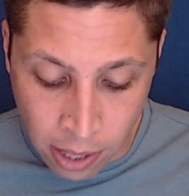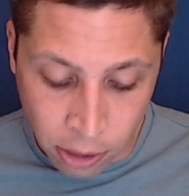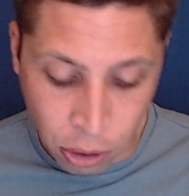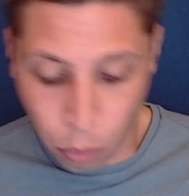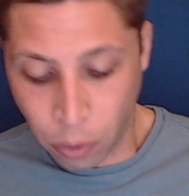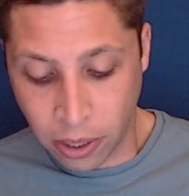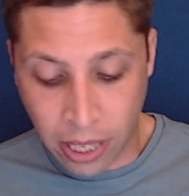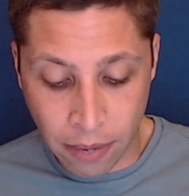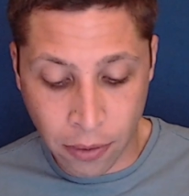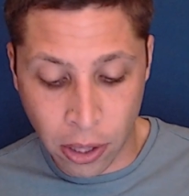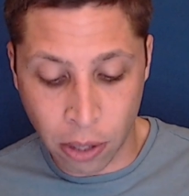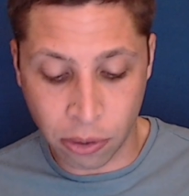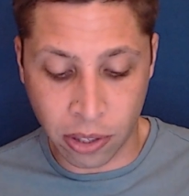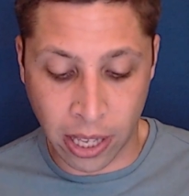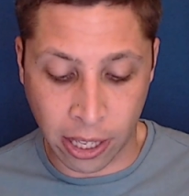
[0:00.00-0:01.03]
So we're given
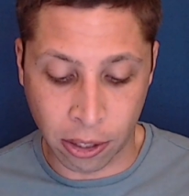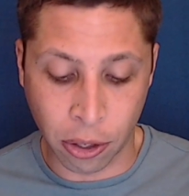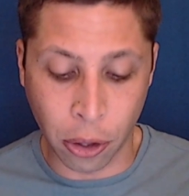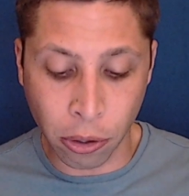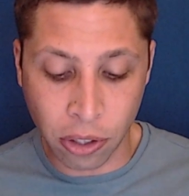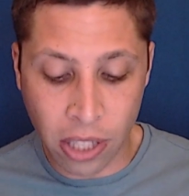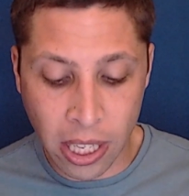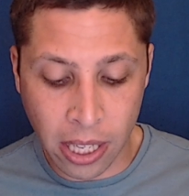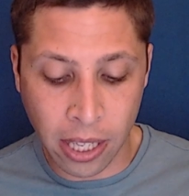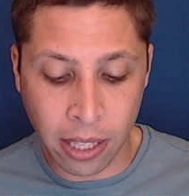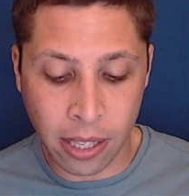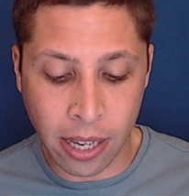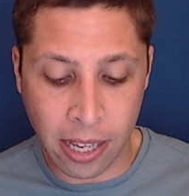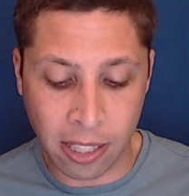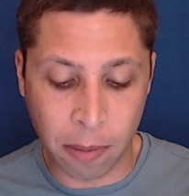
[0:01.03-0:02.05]
those things.
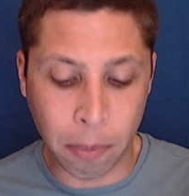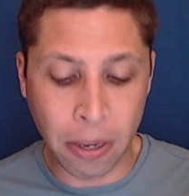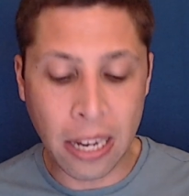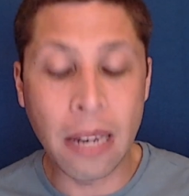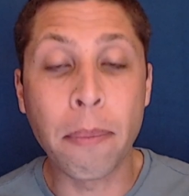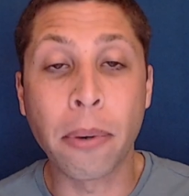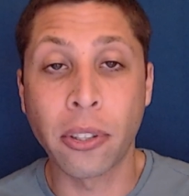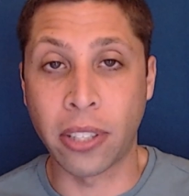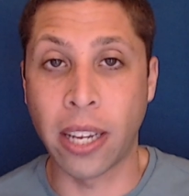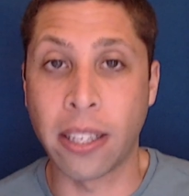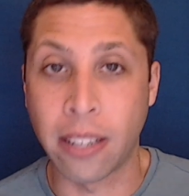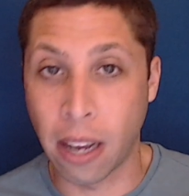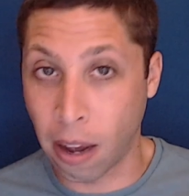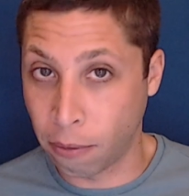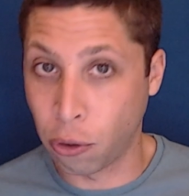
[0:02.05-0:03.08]
13 is P percent
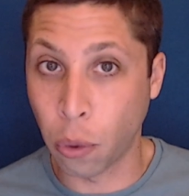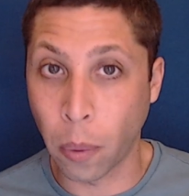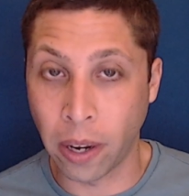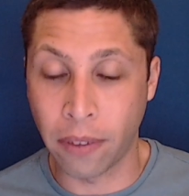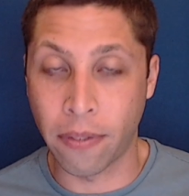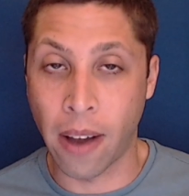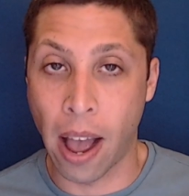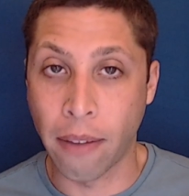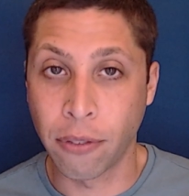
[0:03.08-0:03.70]
of 25.